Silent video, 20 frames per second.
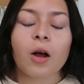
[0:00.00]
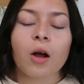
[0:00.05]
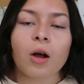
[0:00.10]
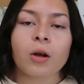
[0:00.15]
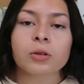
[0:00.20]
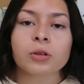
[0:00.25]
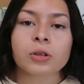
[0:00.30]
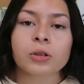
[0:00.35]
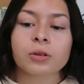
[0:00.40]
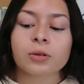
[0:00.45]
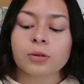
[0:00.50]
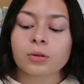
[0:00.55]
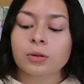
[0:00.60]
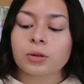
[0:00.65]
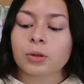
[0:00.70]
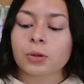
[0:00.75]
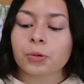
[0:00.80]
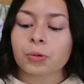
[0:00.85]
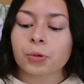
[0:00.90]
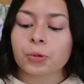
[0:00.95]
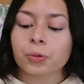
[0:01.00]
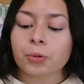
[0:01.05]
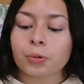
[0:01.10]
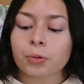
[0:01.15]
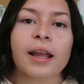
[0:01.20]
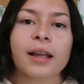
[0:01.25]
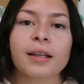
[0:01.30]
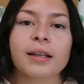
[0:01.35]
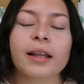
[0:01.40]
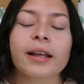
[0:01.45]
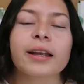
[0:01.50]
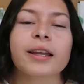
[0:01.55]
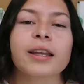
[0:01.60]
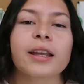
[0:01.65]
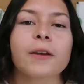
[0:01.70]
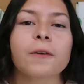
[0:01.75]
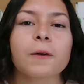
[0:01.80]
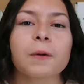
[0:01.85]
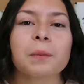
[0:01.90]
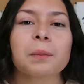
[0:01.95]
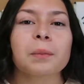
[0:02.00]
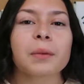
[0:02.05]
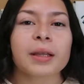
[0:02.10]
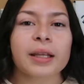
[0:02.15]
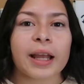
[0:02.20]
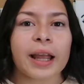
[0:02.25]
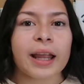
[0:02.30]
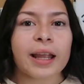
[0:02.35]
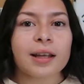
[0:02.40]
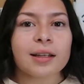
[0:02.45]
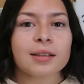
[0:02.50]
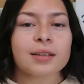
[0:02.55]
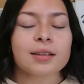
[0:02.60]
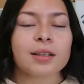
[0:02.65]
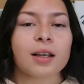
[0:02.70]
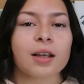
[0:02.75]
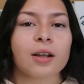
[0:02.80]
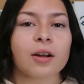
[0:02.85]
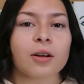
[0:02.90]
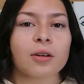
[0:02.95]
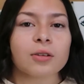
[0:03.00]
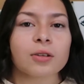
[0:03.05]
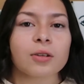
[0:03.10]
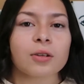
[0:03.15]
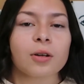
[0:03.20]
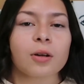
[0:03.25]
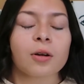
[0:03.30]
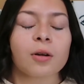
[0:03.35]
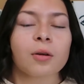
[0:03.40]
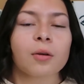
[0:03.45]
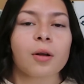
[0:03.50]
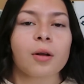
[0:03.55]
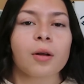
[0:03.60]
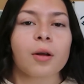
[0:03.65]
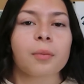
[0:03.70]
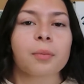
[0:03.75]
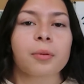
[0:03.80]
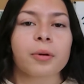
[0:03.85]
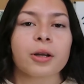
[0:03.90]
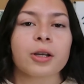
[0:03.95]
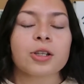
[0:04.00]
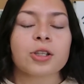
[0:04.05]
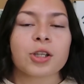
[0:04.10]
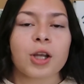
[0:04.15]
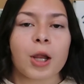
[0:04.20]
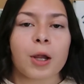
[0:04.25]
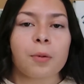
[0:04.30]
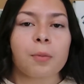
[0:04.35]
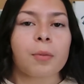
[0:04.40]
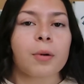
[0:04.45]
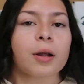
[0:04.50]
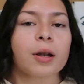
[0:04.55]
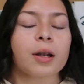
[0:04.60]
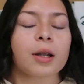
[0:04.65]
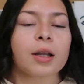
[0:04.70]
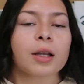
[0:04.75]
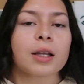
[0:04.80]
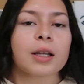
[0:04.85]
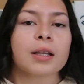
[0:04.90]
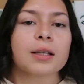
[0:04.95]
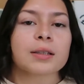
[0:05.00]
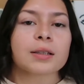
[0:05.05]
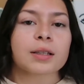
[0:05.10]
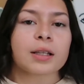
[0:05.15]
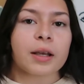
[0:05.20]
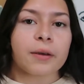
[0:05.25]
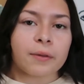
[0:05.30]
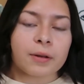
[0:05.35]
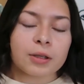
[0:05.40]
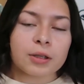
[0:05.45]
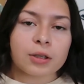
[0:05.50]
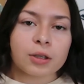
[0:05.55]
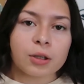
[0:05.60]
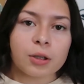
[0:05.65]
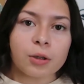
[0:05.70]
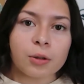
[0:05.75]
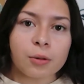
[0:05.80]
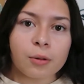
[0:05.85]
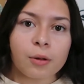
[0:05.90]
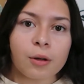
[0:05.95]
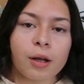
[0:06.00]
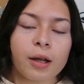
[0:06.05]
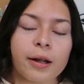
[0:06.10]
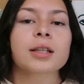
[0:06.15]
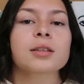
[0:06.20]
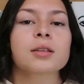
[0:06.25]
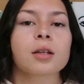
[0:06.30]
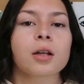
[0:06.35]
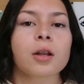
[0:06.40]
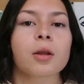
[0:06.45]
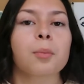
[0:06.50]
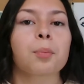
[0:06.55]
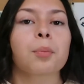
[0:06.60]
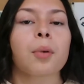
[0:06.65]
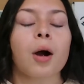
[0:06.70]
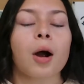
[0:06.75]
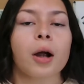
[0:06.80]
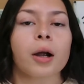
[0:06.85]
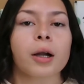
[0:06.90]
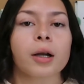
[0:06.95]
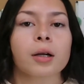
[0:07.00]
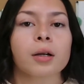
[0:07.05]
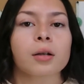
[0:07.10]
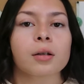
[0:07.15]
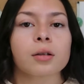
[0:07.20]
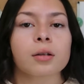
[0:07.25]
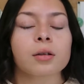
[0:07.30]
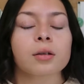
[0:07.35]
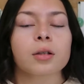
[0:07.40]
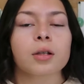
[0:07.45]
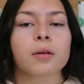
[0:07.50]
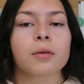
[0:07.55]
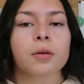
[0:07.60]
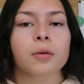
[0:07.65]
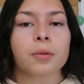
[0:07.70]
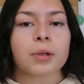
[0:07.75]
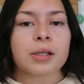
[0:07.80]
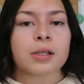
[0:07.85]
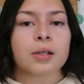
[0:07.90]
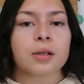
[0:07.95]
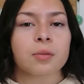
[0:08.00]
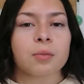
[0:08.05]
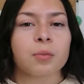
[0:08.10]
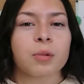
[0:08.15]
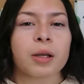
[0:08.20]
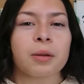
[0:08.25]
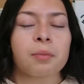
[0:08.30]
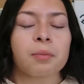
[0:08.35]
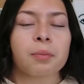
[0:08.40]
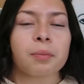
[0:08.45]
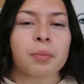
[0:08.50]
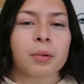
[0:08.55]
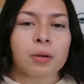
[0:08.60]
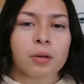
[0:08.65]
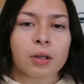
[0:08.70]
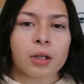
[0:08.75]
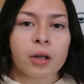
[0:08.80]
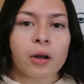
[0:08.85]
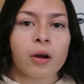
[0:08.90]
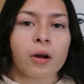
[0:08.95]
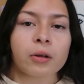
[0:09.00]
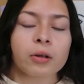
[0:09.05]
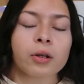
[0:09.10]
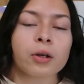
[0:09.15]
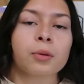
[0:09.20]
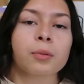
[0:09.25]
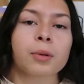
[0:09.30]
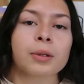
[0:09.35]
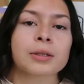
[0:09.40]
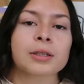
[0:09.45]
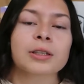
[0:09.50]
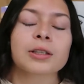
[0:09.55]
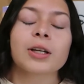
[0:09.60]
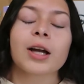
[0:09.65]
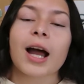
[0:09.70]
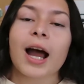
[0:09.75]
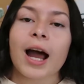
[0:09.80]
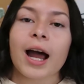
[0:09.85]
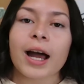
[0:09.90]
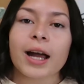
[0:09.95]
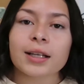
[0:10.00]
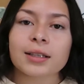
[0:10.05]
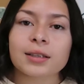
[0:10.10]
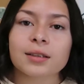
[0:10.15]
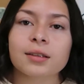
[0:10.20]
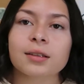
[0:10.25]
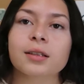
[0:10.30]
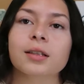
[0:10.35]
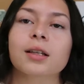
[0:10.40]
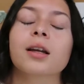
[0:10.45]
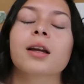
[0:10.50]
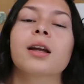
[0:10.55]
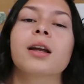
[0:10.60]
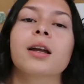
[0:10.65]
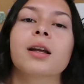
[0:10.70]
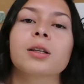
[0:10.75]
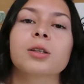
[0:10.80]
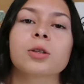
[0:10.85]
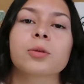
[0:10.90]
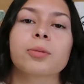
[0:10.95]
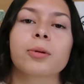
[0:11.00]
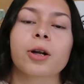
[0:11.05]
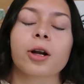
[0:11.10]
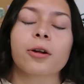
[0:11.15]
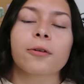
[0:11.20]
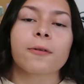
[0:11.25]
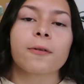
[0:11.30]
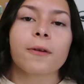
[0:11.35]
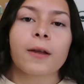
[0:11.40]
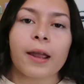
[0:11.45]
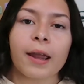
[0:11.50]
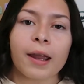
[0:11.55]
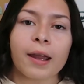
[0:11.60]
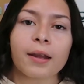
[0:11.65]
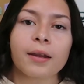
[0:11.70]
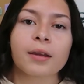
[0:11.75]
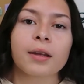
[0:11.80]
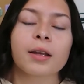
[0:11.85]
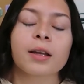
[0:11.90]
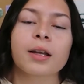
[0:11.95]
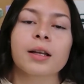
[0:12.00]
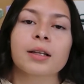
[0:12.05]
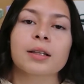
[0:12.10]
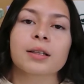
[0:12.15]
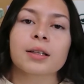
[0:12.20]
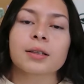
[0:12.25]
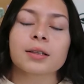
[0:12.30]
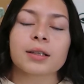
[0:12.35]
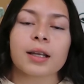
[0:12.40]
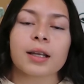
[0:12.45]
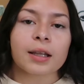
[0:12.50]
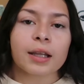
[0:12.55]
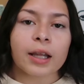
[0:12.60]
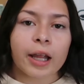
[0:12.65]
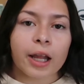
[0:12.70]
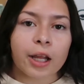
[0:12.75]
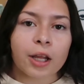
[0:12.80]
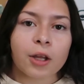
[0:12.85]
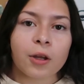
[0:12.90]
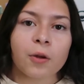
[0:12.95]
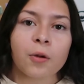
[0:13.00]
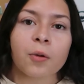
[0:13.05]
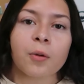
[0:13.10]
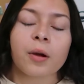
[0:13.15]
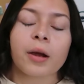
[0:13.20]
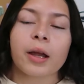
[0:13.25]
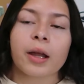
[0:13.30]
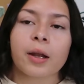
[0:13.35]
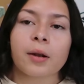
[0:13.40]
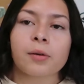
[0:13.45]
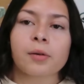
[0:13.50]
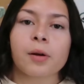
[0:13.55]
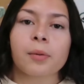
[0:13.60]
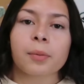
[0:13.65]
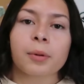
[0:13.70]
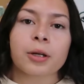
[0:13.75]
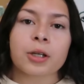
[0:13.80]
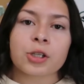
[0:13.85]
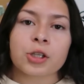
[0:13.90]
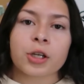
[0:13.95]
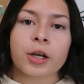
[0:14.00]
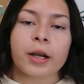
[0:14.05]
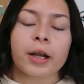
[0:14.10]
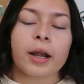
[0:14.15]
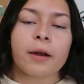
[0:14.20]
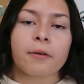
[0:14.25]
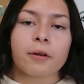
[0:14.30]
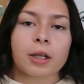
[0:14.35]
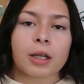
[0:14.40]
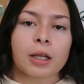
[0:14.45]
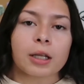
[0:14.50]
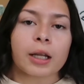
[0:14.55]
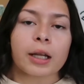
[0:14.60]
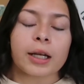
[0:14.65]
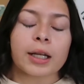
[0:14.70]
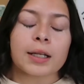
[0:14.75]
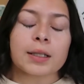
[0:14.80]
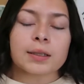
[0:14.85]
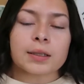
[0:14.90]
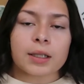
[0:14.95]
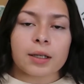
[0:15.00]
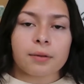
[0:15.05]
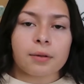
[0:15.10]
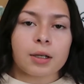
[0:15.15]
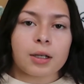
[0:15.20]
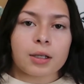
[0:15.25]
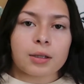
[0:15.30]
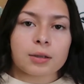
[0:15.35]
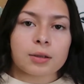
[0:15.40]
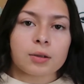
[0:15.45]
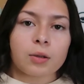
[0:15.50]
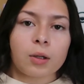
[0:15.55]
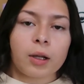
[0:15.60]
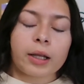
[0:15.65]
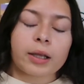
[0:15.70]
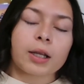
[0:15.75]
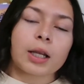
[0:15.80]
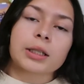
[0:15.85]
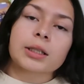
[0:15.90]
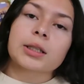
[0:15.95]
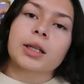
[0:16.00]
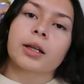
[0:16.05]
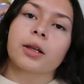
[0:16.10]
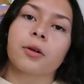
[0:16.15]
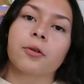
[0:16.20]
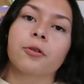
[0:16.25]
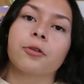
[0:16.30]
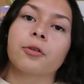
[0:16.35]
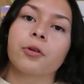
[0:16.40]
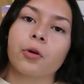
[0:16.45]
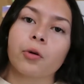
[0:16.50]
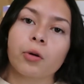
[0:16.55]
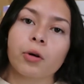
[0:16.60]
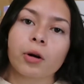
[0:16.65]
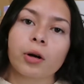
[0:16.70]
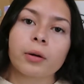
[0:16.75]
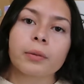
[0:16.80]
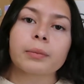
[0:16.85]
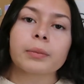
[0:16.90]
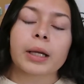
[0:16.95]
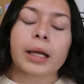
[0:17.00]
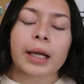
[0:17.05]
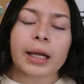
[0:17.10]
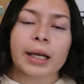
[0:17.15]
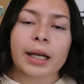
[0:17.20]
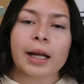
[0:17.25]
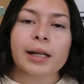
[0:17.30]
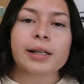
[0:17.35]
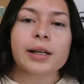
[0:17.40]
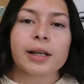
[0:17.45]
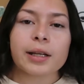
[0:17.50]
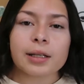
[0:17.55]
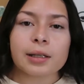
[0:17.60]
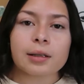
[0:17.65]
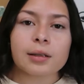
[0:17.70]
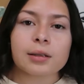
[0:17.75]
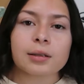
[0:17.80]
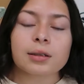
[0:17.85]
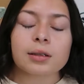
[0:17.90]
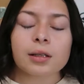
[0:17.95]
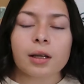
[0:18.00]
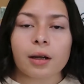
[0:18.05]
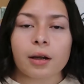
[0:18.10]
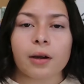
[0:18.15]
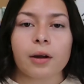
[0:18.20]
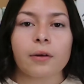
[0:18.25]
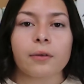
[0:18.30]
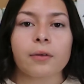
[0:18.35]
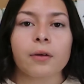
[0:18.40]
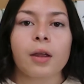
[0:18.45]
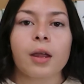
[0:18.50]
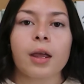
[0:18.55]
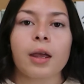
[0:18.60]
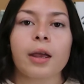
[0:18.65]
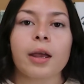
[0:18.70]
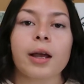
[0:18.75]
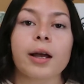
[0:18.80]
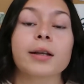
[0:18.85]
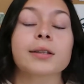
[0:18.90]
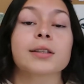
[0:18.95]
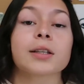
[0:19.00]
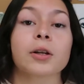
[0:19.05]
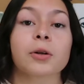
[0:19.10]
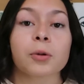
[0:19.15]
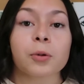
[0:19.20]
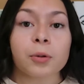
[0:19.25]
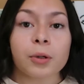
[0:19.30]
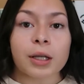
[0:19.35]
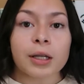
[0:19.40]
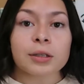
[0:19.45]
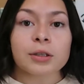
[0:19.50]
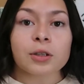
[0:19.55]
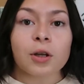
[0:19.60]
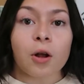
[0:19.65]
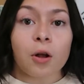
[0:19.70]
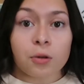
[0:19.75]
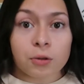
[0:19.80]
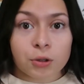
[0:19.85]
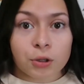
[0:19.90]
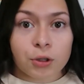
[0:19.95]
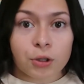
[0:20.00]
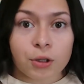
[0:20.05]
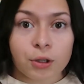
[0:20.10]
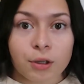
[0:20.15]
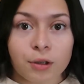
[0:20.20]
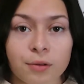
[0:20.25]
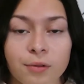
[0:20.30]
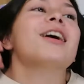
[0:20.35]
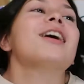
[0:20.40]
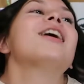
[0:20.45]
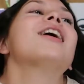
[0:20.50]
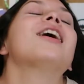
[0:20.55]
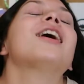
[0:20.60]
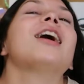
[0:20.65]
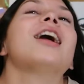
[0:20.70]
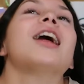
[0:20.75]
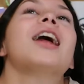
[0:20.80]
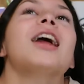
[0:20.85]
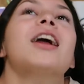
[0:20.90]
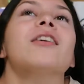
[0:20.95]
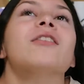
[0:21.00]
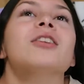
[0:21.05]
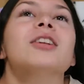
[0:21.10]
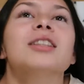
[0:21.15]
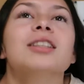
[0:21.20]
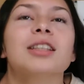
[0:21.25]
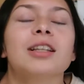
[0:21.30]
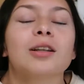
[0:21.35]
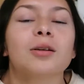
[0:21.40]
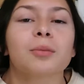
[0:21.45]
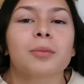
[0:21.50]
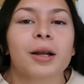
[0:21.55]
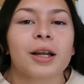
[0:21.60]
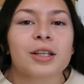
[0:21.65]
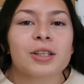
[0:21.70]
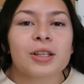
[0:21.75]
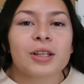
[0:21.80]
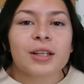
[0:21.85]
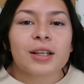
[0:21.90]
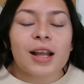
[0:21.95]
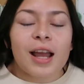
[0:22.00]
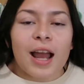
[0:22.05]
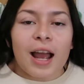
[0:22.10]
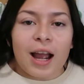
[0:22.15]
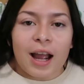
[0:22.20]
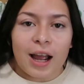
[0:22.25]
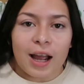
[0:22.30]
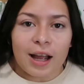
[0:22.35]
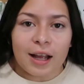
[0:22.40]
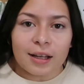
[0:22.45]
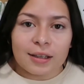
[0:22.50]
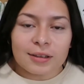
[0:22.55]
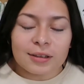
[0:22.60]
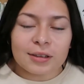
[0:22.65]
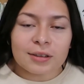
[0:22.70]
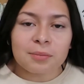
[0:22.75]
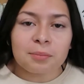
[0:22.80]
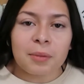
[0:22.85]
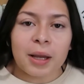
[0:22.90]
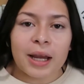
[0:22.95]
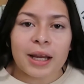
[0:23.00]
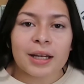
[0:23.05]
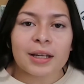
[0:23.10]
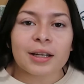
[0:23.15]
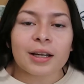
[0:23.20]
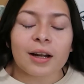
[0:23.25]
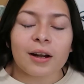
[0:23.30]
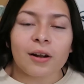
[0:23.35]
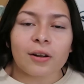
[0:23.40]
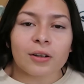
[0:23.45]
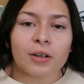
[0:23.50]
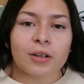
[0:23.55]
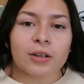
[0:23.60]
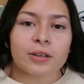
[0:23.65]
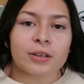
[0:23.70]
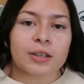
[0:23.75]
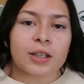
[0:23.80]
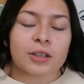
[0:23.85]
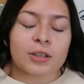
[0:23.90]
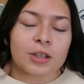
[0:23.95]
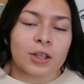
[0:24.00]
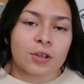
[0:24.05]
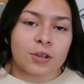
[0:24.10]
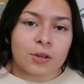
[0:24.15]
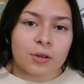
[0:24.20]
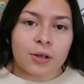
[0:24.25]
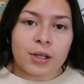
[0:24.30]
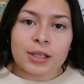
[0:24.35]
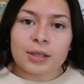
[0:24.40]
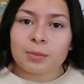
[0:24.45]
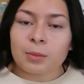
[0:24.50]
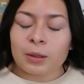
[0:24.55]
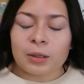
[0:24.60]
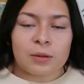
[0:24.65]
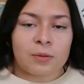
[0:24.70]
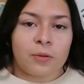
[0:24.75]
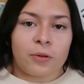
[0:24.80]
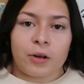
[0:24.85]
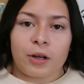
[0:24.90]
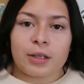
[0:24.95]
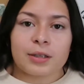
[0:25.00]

also to like give him thanks and also appreciate what he's given to you. That's another part of the reason we built the altar, was to ask, to put our faith, to thank you and appreciate everything that he's given us. So like that's like the four main ideas of the San Judas altar. Every celebration has main colors, such as Christmas, for